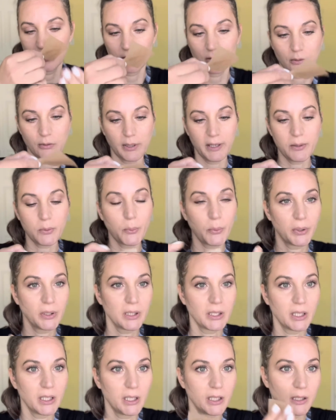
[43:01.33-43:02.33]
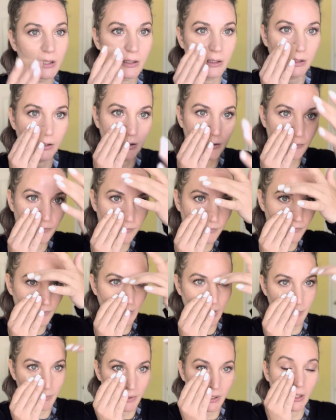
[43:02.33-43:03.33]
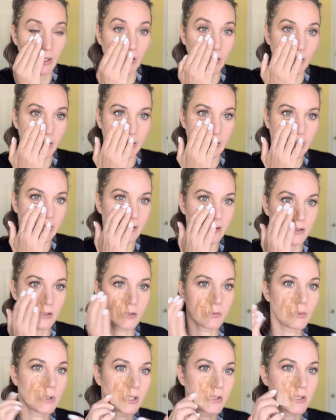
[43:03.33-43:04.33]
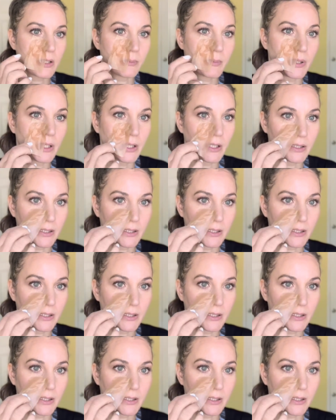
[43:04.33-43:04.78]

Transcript: Quite oily up here, not so much up here.